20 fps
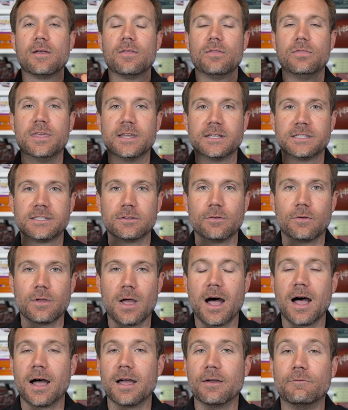this
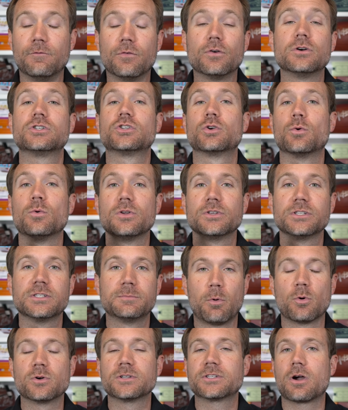uh, virtual
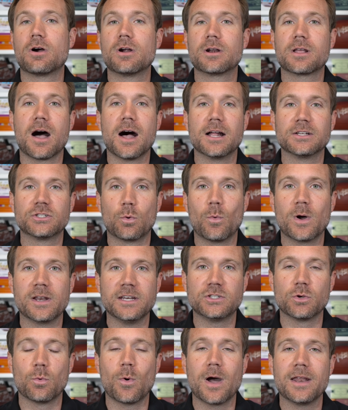Sports Card Con
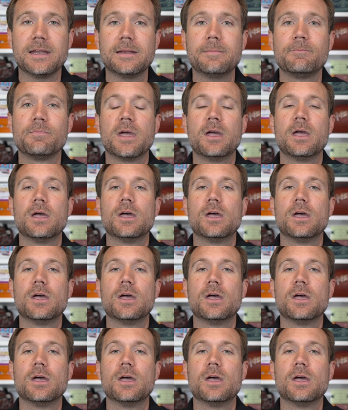2020,